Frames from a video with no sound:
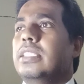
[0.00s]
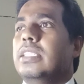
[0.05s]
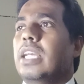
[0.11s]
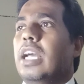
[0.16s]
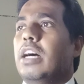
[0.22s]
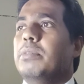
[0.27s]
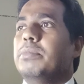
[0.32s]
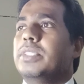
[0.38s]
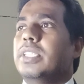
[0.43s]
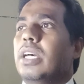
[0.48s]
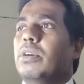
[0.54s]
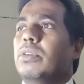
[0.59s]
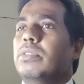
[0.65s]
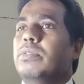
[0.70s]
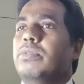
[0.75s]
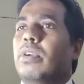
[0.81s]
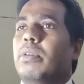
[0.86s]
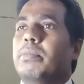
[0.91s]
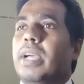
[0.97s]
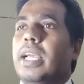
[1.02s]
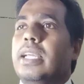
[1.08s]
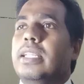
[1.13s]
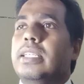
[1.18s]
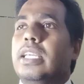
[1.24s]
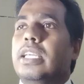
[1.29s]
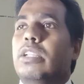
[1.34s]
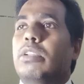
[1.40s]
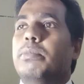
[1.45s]
comes out from
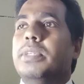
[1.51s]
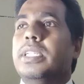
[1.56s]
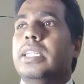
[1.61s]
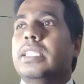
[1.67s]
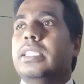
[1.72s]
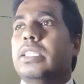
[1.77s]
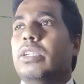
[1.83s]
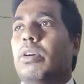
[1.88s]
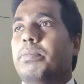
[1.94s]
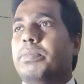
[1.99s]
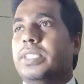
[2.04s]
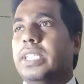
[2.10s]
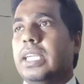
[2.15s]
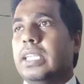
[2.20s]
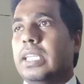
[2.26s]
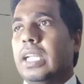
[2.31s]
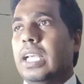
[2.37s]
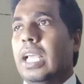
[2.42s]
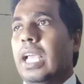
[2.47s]
any illuminating object,